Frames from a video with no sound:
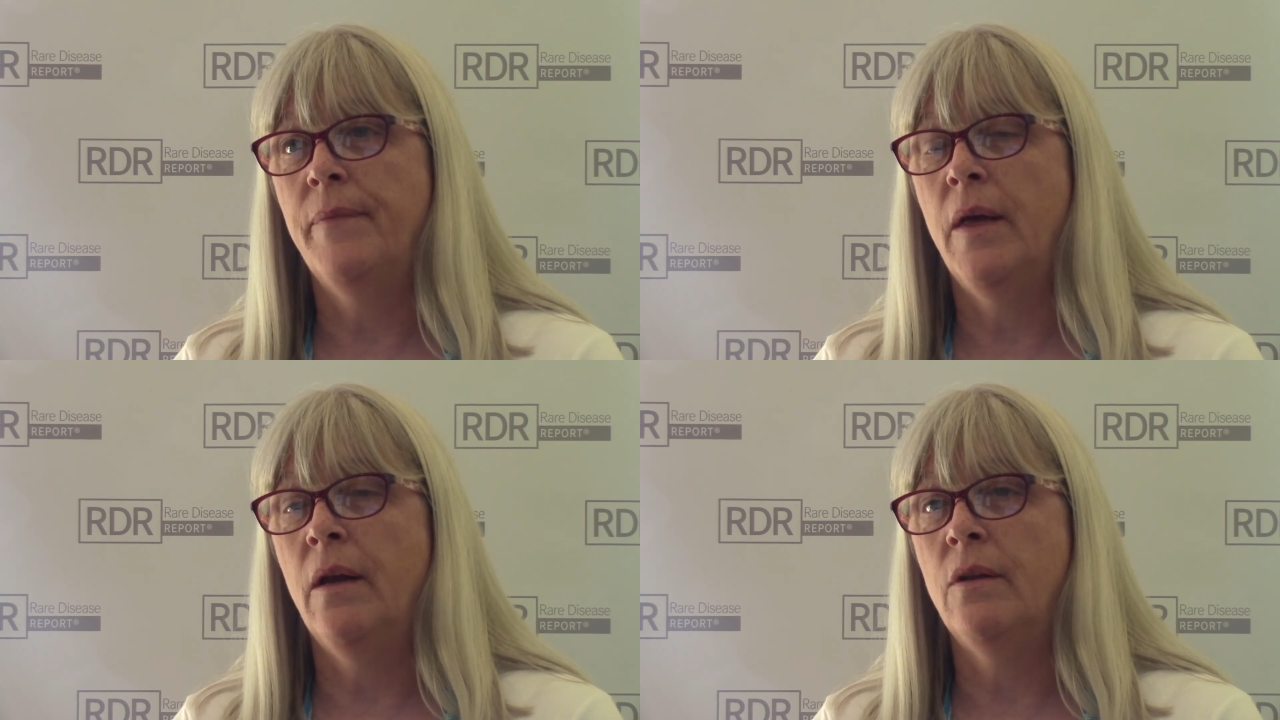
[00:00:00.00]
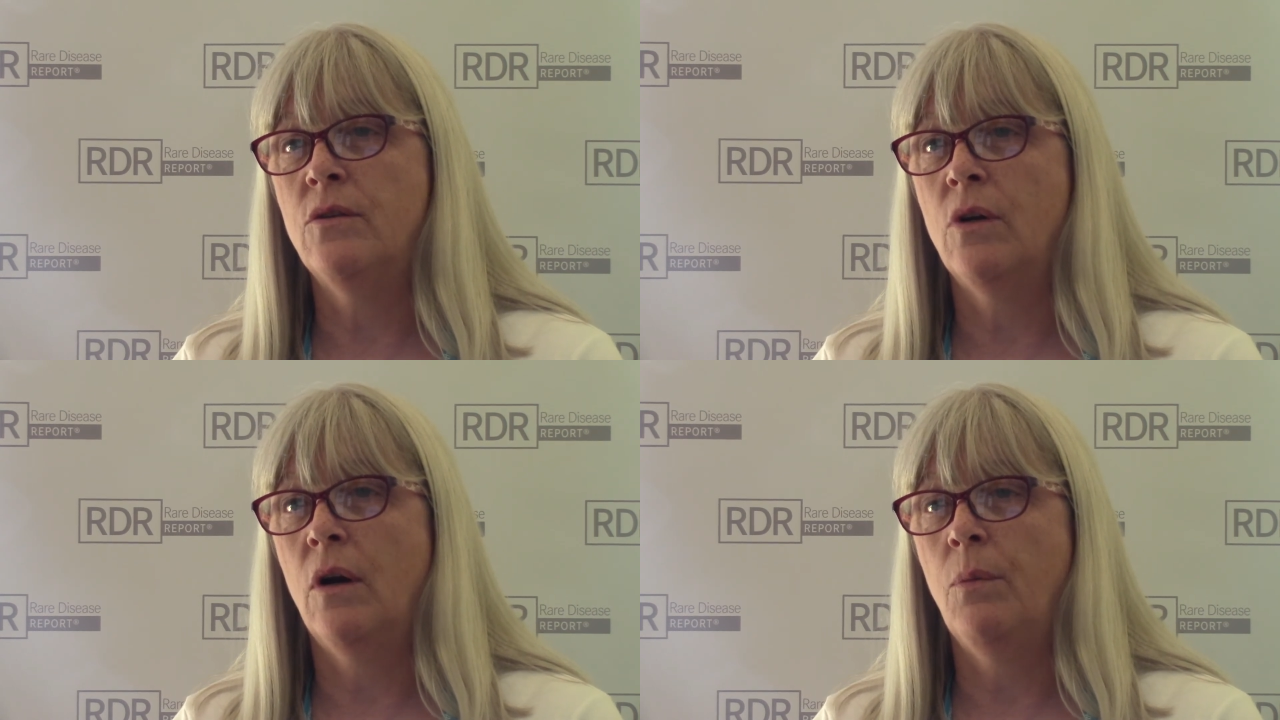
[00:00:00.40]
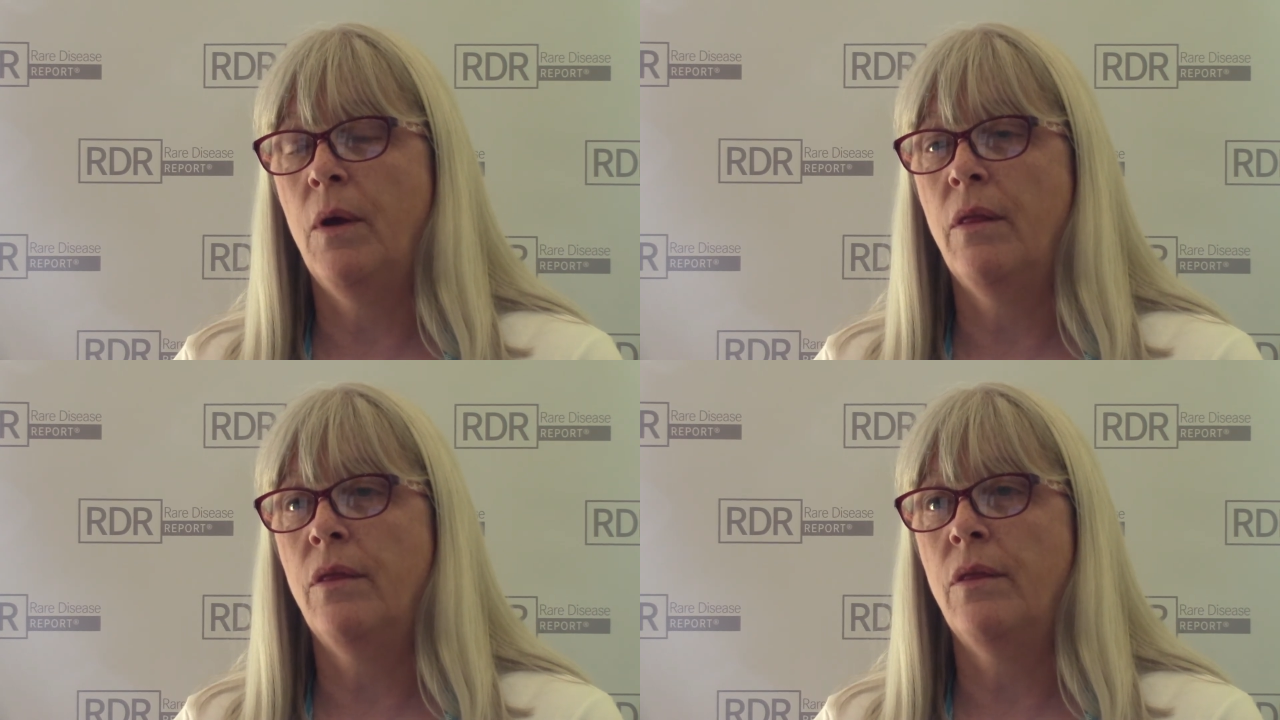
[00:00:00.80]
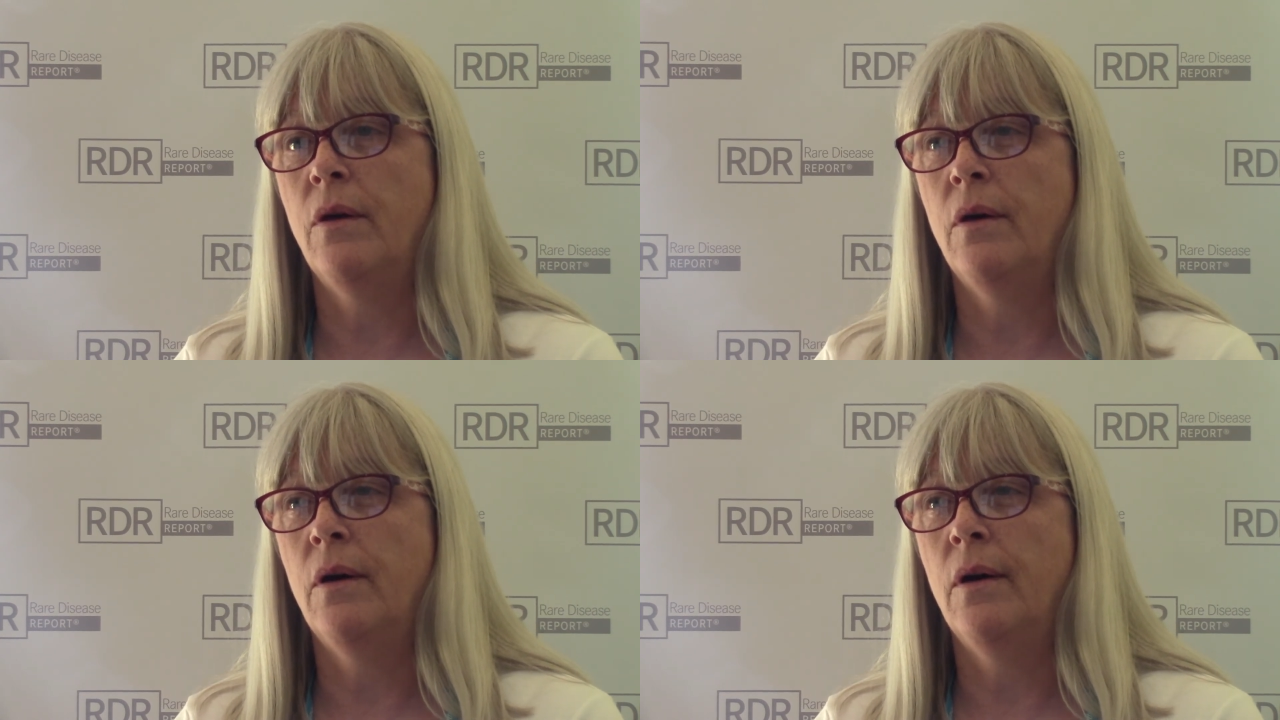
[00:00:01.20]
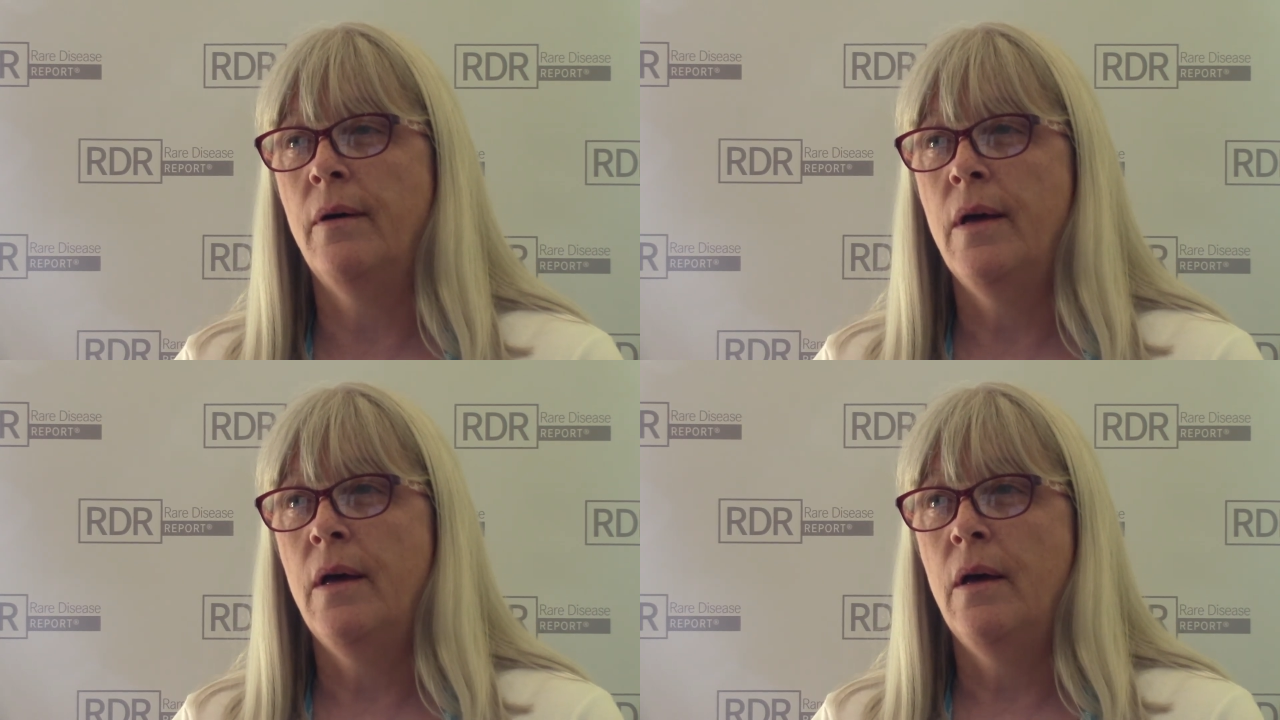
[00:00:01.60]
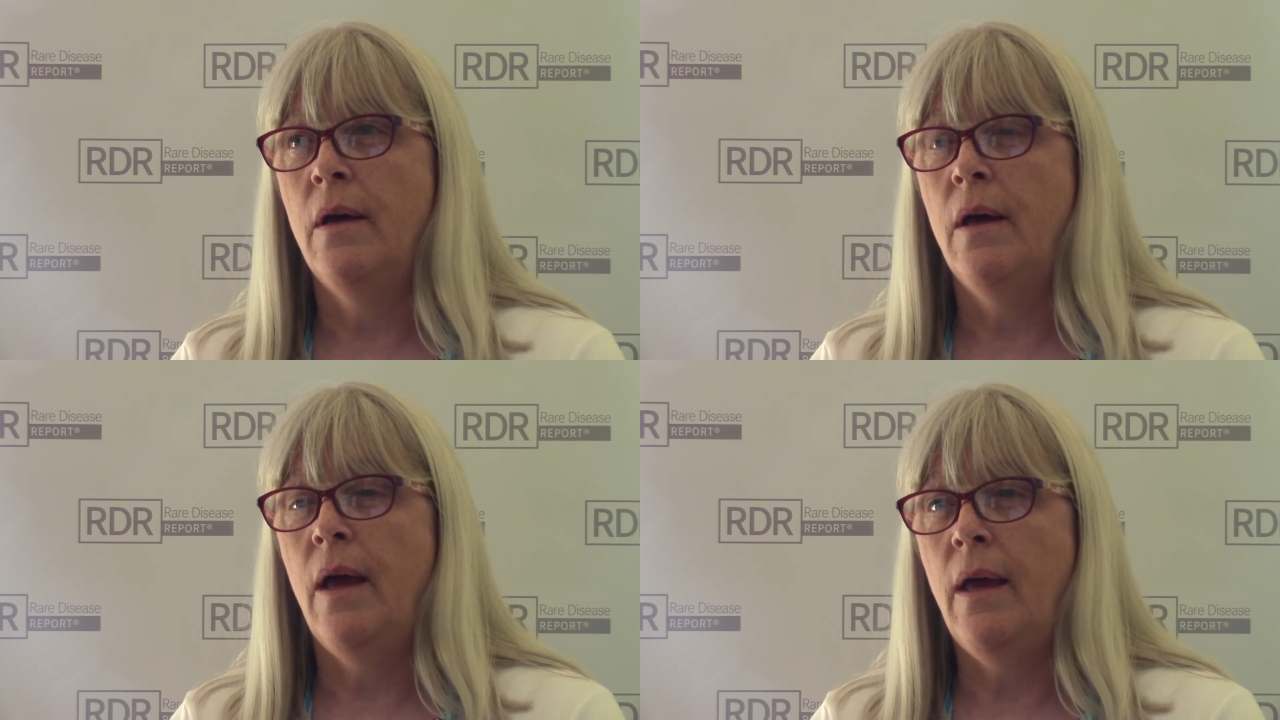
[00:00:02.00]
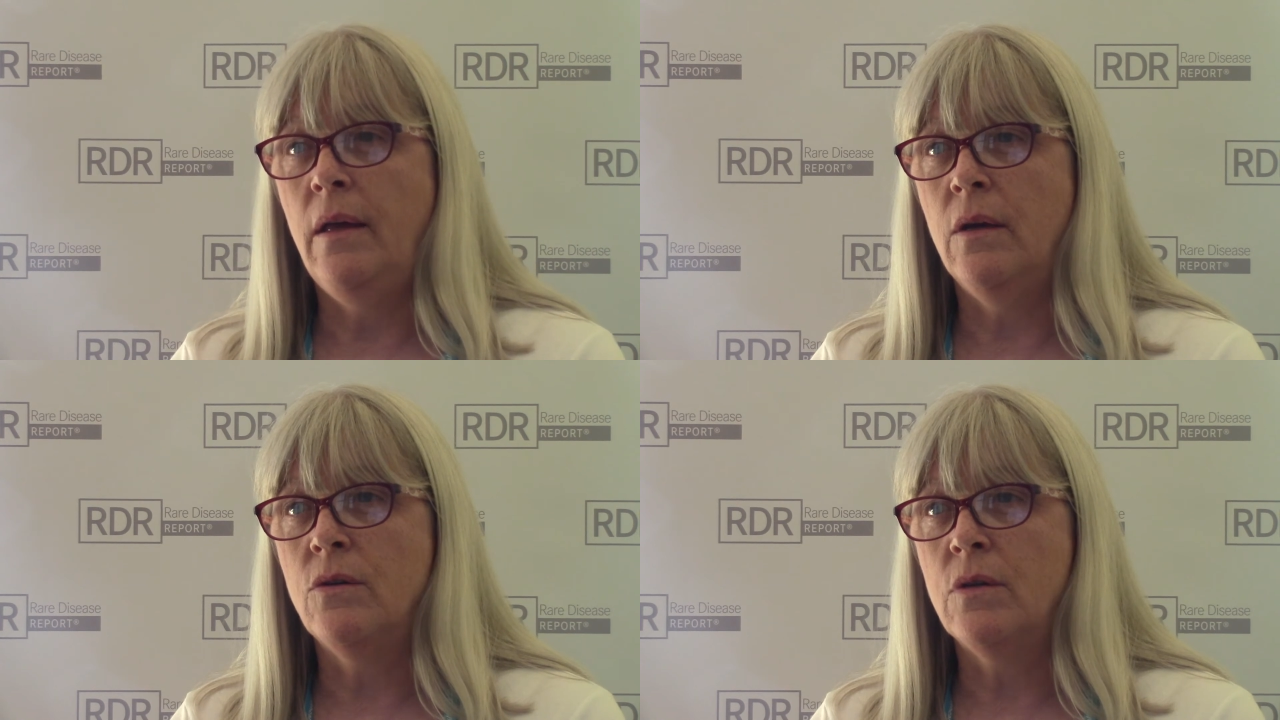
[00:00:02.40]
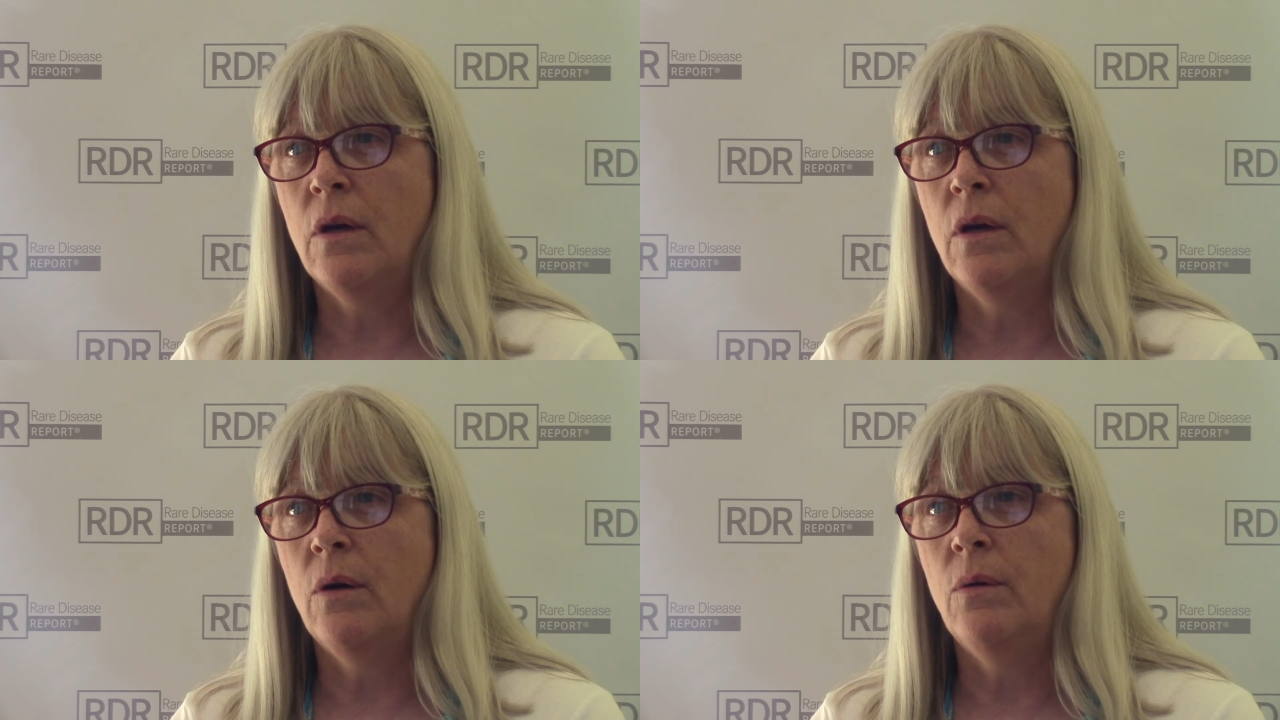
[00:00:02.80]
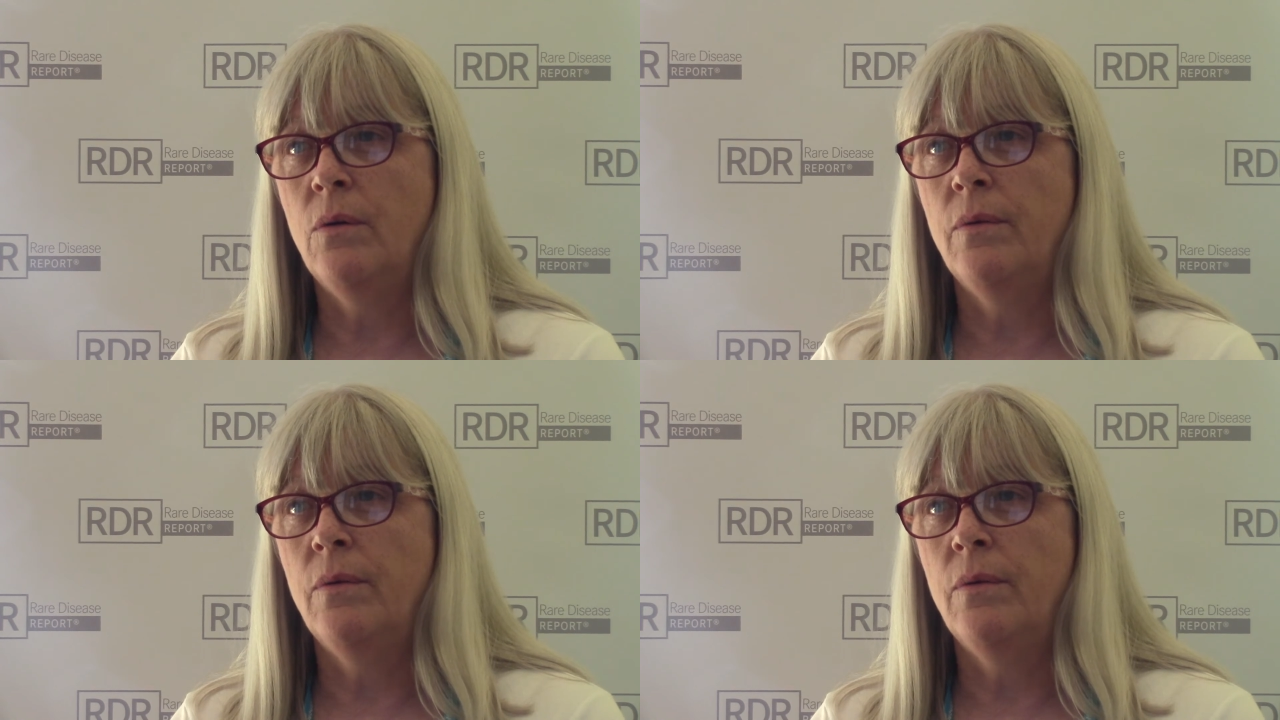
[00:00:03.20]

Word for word: And it started with uh, eight years ago,